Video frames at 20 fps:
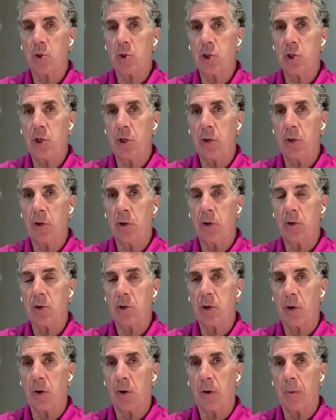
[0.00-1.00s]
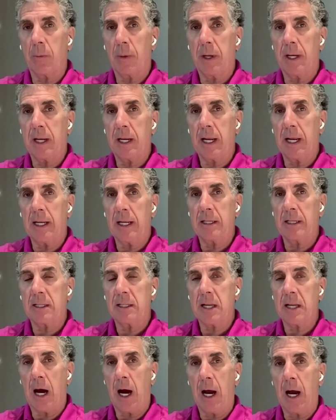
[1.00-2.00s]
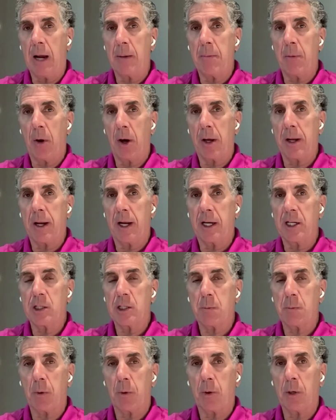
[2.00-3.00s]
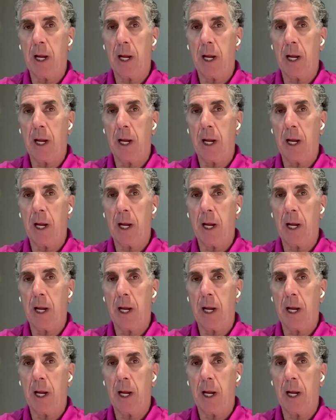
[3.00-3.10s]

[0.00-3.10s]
he led Swedish defensemen at the World Junior Tournament